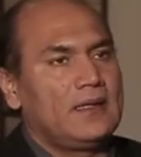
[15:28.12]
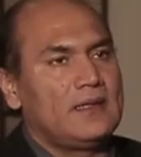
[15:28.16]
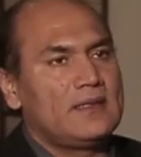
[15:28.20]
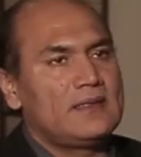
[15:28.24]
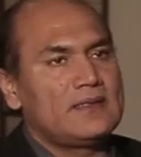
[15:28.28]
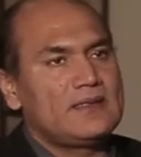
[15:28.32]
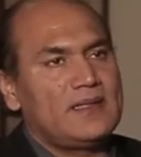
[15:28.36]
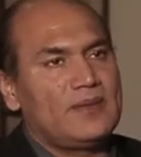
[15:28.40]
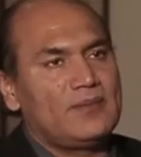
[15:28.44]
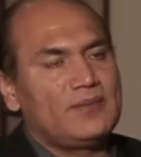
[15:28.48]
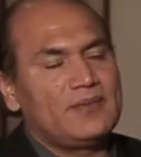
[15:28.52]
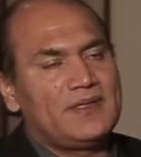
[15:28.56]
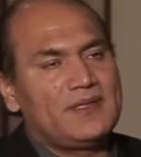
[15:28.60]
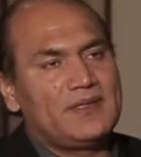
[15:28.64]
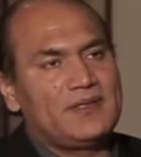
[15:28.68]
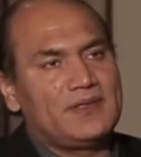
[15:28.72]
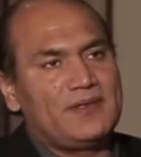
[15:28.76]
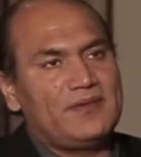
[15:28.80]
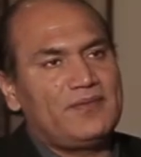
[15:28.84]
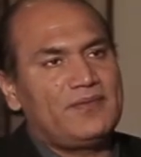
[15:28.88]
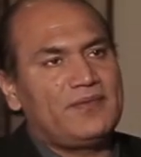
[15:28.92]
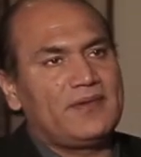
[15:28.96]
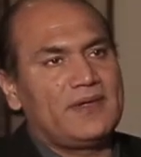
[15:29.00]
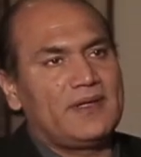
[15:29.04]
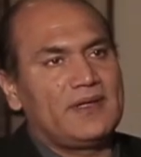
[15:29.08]
learn something
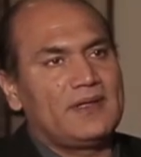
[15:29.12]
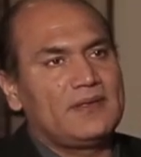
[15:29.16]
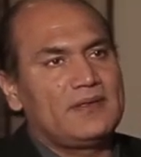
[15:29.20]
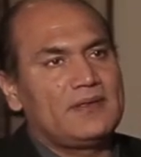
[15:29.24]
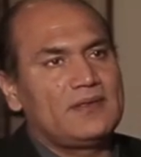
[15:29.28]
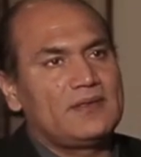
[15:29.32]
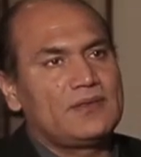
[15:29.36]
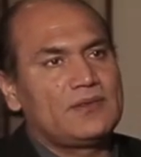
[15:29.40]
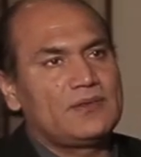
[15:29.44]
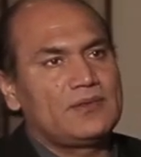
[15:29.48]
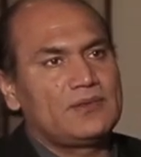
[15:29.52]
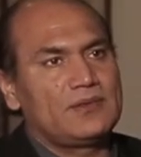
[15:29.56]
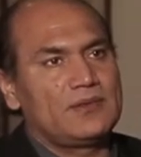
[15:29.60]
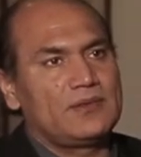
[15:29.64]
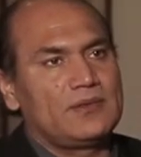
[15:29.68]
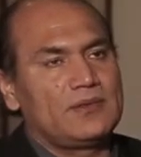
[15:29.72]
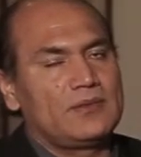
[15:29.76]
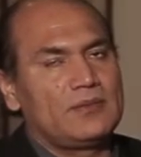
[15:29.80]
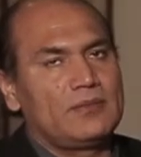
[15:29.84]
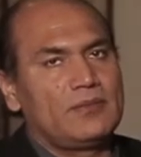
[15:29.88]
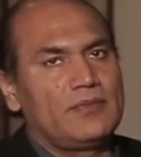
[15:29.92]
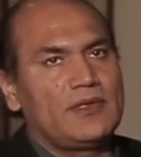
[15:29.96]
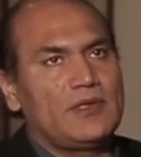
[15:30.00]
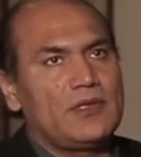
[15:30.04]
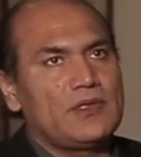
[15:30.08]
different. So
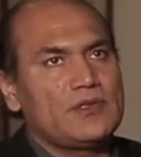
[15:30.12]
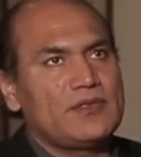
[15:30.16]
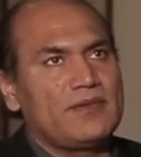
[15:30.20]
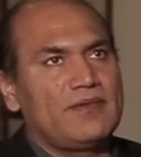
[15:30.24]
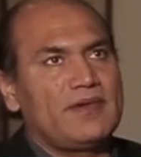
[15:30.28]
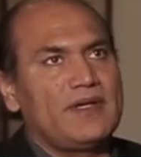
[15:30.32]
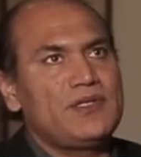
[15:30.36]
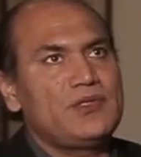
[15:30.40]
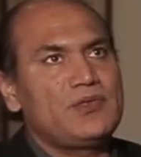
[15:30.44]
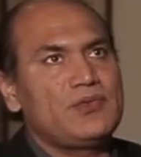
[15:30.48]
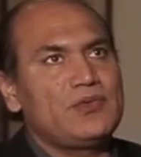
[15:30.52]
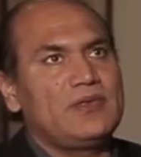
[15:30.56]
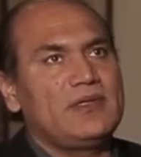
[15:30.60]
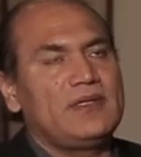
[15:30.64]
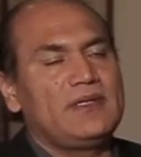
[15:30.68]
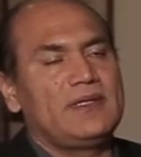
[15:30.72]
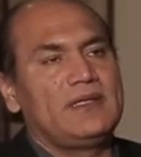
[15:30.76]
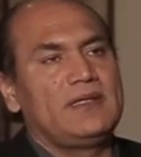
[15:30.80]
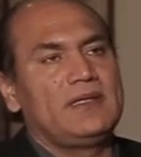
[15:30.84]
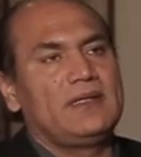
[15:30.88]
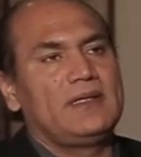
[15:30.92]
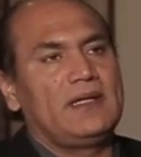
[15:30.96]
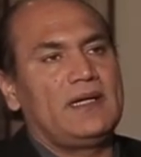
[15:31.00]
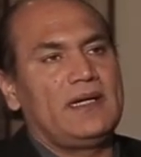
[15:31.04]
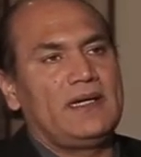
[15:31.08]
because
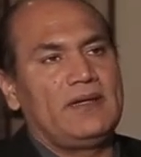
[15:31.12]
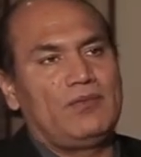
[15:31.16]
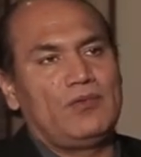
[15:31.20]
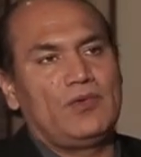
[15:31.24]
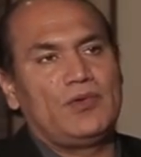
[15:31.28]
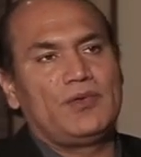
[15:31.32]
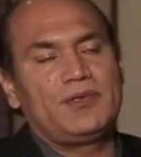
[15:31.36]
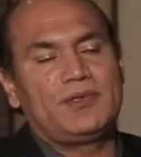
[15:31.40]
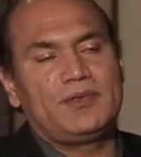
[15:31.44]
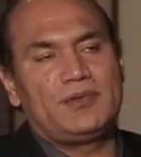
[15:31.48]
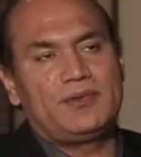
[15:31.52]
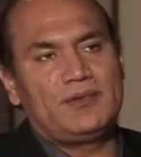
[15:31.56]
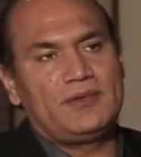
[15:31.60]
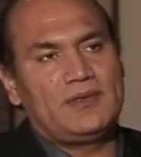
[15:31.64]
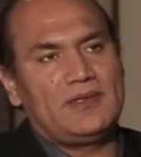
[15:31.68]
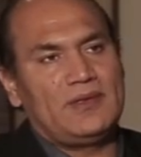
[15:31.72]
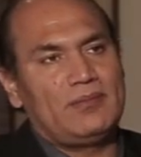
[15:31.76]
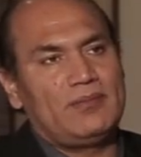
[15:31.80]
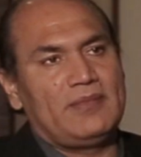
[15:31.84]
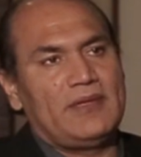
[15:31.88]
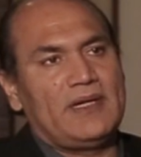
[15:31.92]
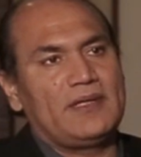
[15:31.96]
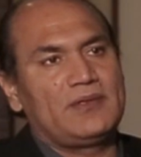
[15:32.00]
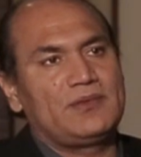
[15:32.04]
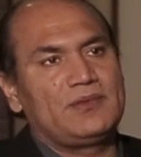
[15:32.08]
eventually I wanted to
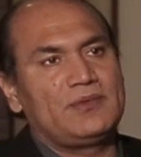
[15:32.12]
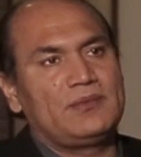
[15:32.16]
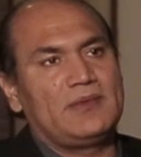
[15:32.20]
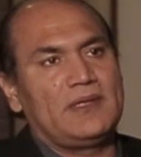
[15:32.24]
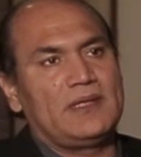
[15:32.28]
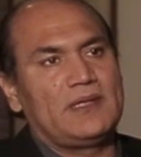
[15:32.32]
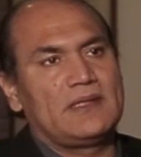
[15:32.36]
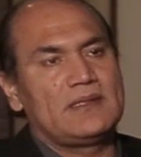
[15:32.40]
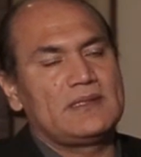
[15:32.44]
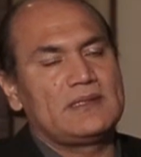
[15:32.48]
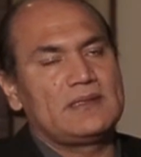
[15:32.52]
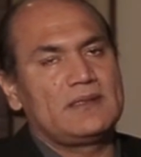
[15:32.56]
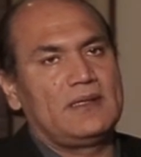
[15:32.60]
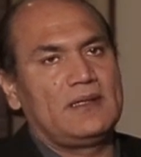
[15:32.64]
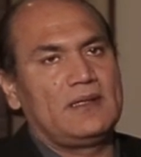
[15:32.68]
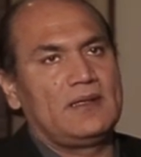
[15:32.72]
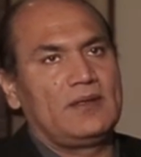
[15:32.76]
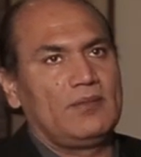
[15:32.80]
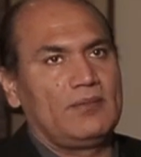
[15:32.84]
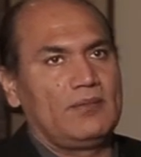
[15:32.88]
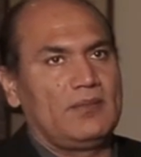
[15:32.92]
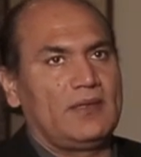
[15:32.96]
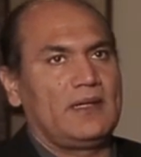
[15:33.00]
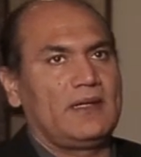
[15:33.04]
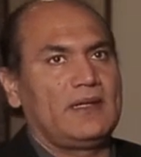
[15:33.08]
come back to
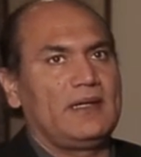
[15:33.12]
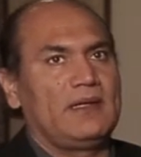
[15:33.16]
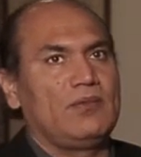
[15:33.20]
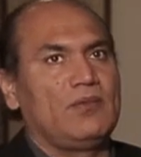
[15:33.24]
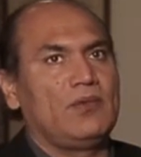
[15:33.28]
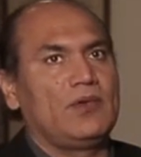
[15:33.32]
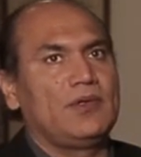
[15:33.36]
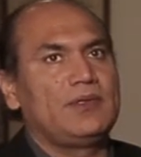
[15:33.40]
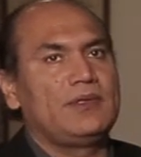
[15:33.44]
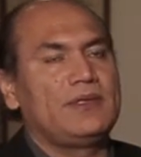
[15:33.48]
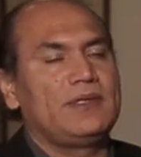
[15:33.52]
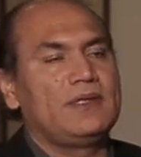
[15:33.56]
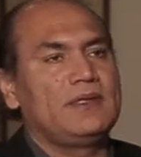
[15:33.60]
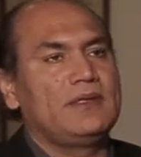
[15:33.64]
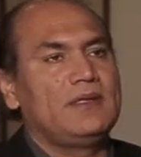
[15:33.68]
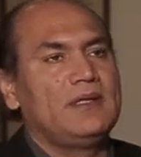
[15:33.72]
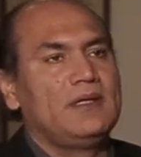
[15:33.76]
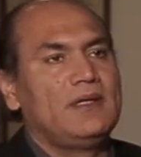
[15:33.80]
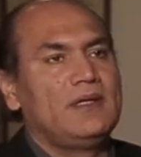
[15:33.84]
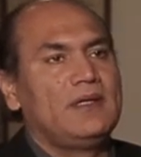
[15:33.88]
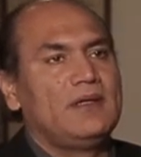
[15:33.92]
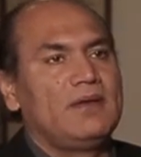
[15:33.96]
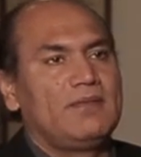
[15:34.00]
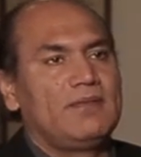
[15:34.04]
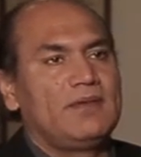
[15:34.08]
Pakistan, but I
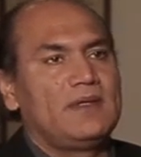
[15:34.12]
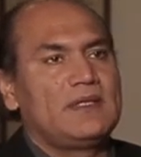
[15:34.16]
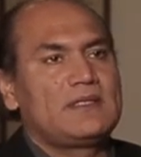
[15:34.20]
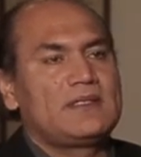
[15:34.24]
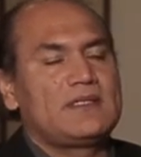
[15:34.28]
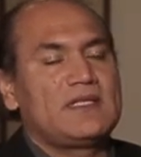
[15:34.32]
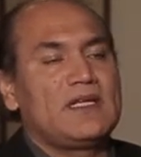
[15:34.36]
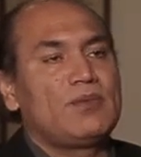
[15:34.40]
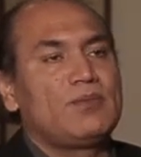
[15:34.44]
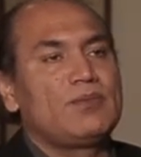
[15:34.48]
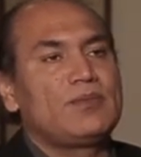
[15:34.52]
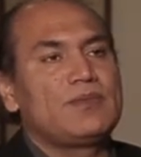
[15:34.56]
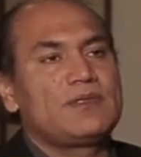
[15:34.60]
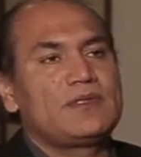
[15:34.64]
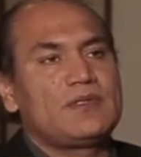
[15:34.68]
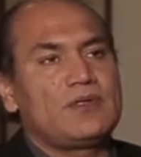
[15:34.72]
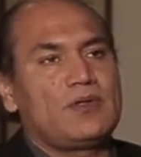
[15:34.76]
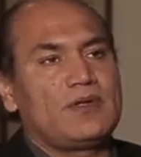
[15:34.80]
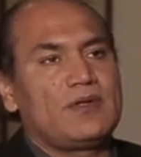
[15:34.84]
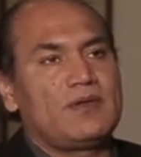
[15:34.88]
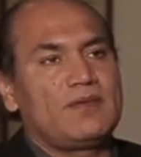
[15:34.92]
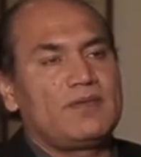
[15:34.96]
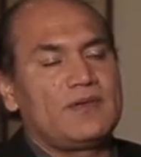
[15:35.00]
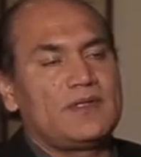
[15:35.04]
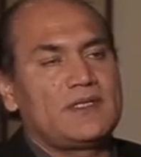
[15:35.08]
wanted with some
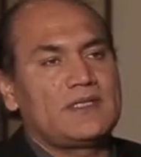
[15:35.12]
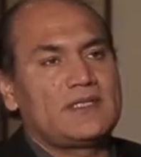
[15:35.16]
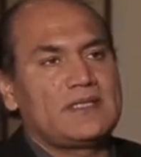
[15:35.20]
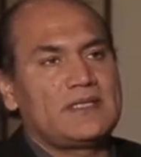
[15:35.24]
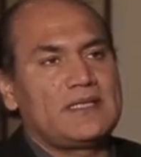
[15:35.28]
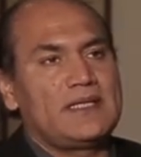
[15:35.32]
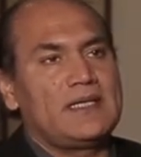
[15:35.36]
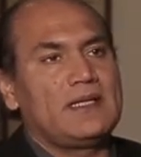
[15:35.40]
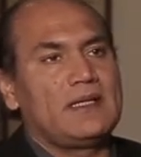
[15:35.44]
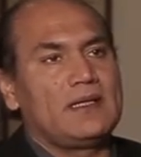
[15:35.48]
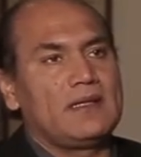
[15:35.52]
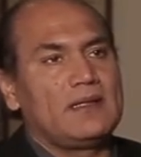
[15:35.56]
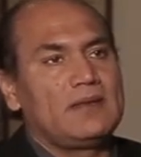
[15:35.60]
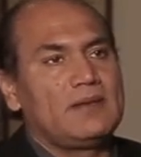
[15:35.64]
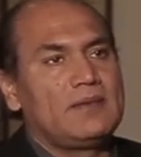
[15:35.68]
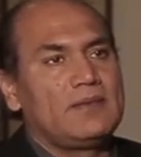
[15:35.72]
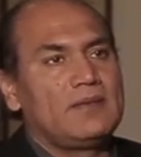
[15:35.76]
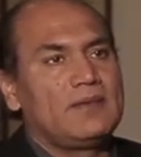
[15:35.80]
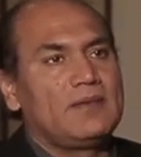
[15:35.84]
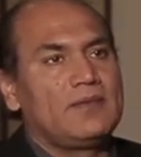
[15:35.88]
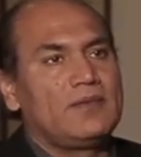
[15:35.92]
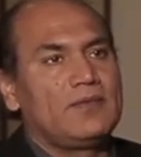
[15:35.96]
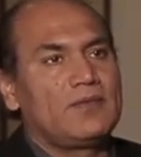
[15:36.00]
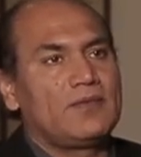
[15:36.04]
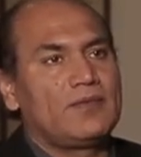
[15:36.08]
sort of a skill
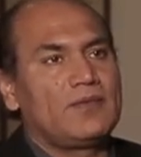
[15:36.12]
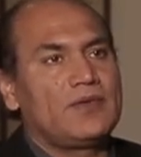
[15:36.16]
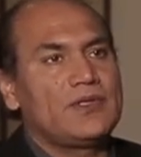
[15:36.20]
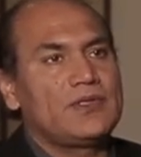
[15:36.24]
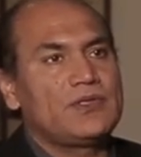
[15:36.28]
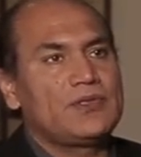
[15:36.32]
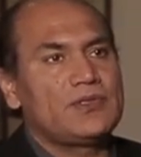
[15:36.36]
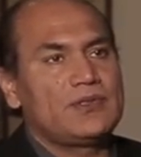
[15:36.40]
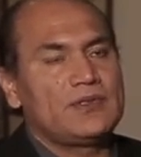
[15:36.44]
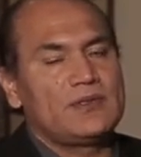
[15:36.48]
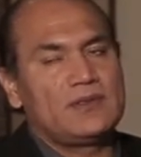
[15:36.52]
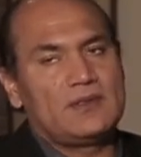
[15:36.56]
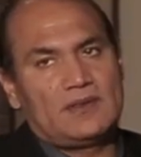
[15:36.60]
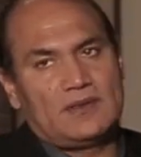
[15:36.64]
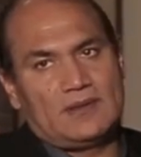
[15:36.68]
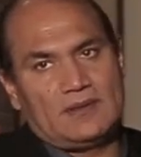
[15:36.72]
which